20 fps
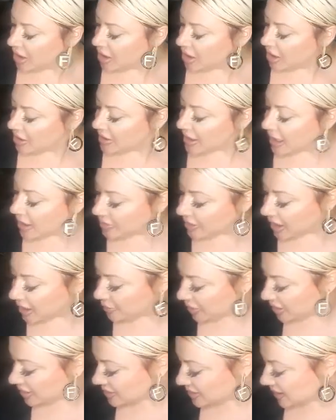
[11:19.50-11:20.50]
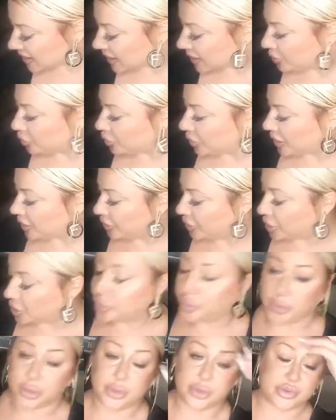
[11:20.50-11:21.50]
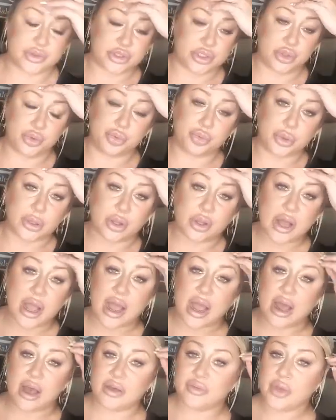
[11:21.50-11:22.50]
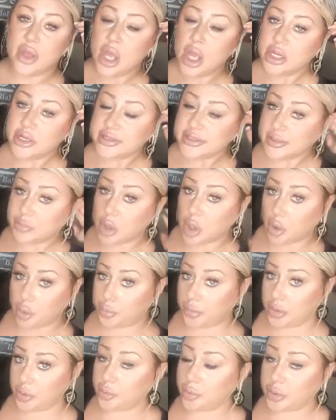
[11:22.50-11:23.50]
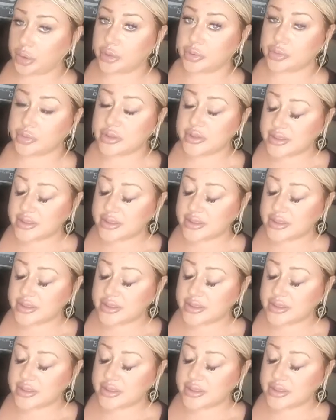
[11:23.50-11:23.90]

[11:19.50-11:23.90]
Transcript: Now, that being said, with your wounds, you will have some open wounds,